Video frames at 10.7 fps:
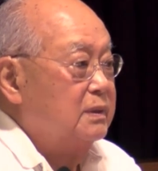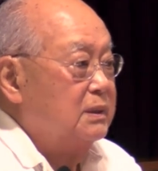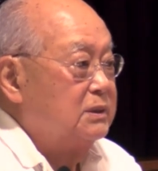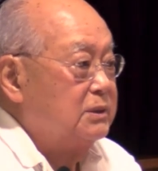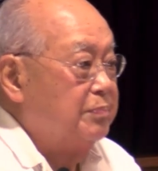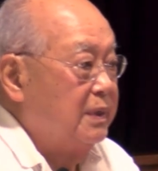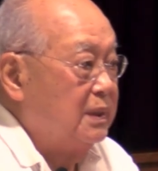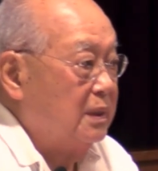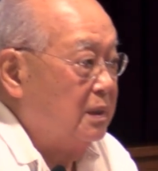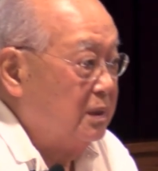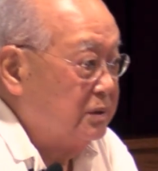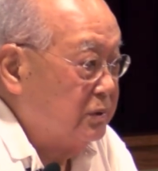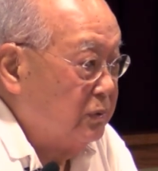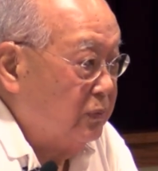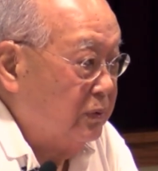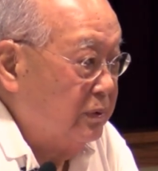that Japan lost the
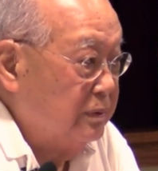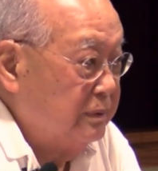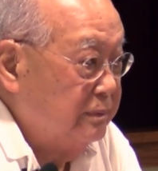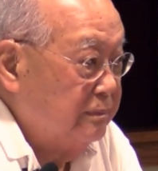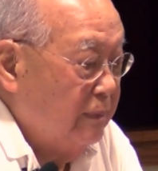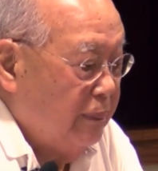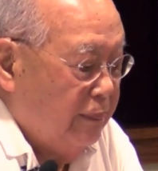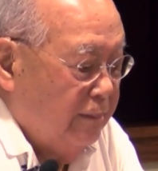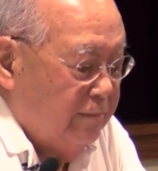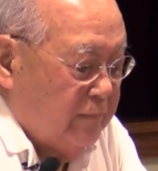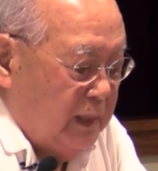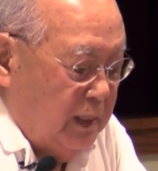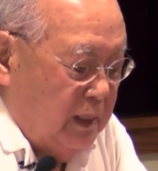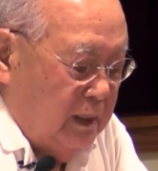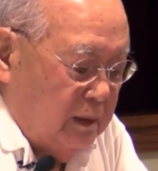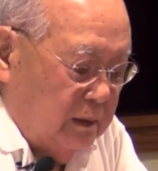war
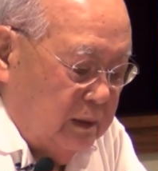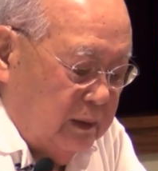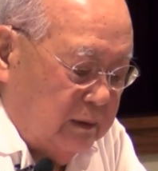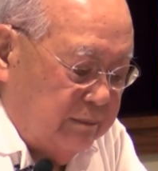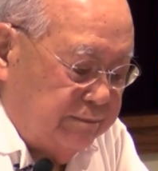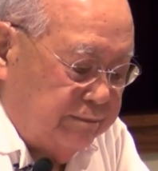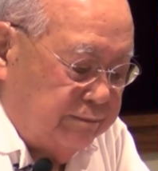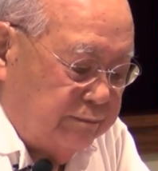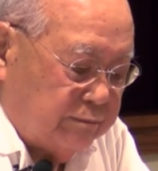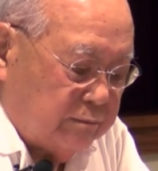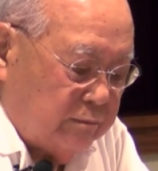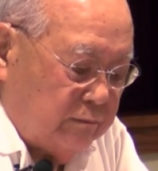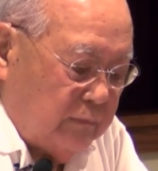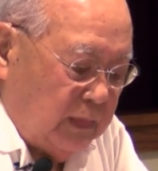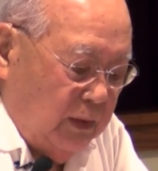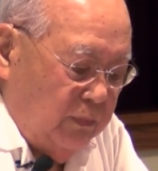and um,
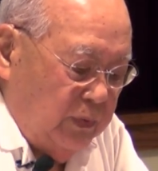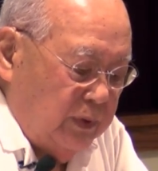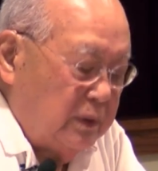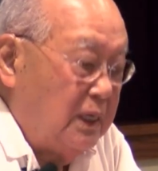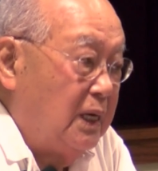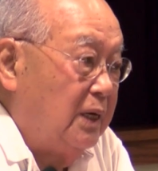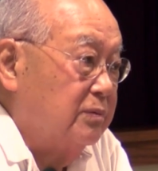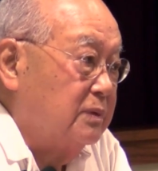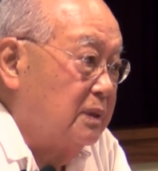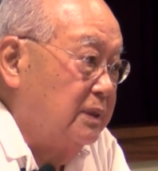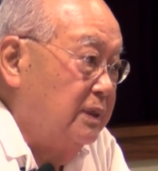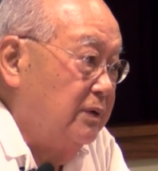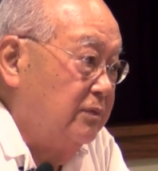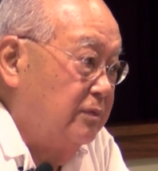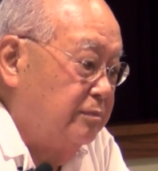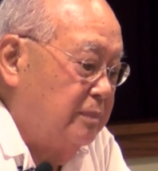we were allowed to
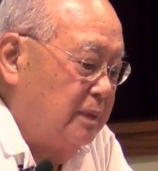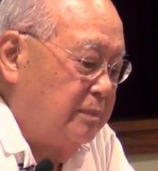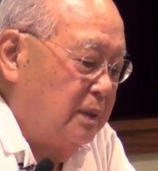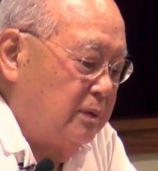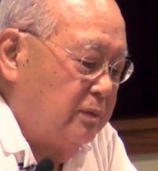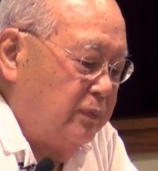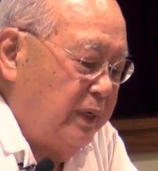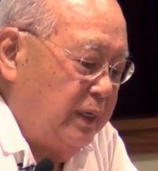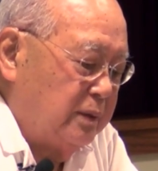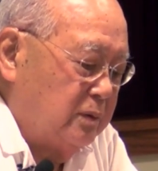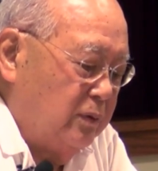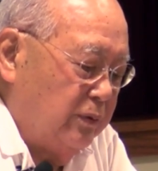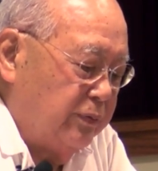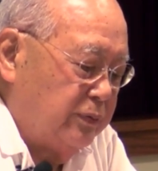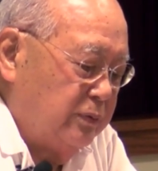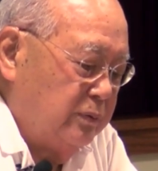leave, but we had to go
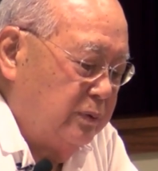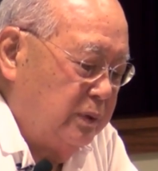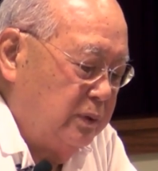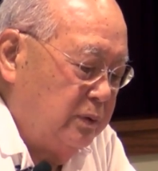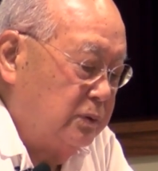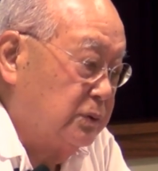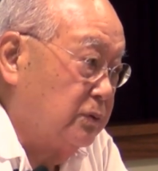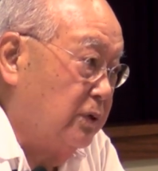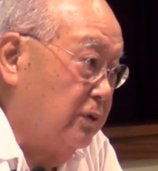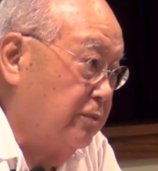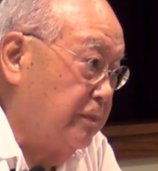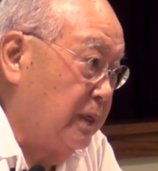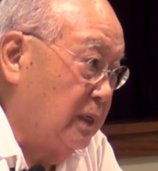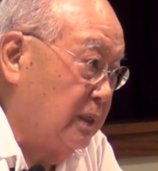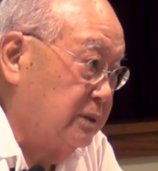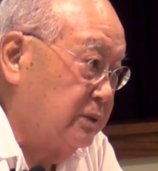through the usual
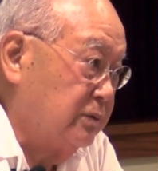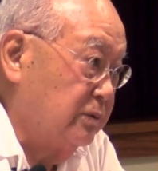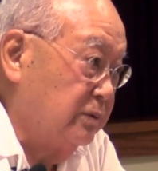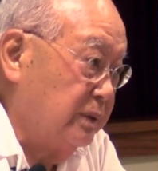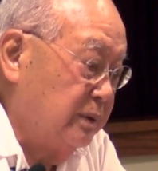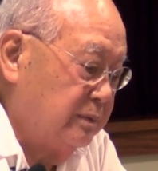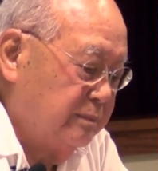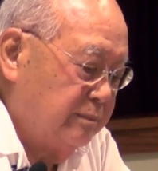FBI scrutiny